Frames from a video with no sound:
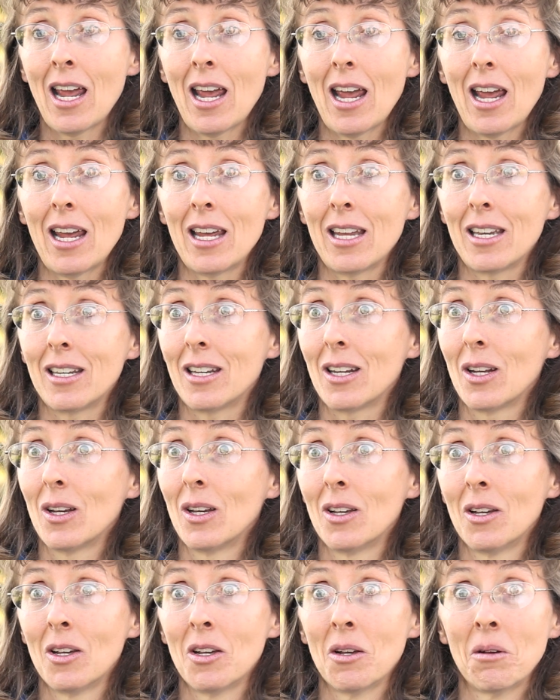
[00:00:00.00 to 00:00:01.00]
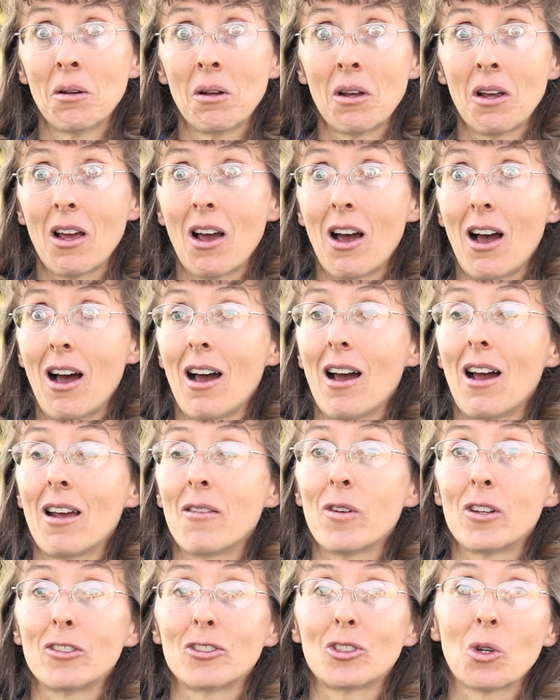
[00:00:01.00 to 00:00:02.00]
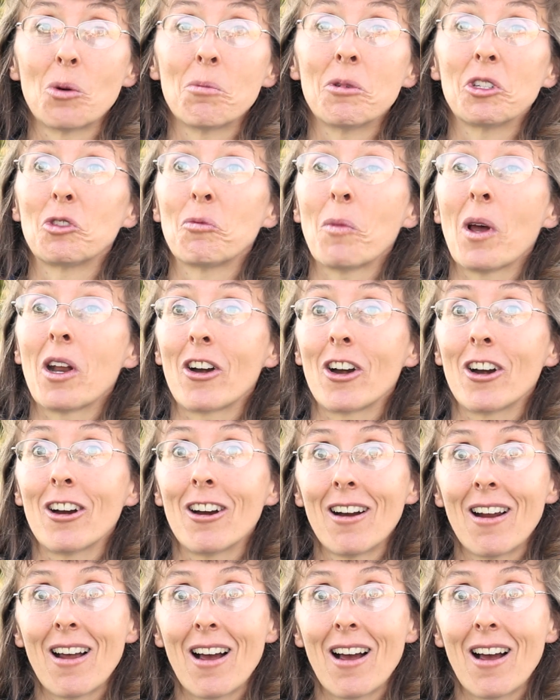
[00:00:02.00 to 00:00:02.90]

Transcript: And I felt so much better.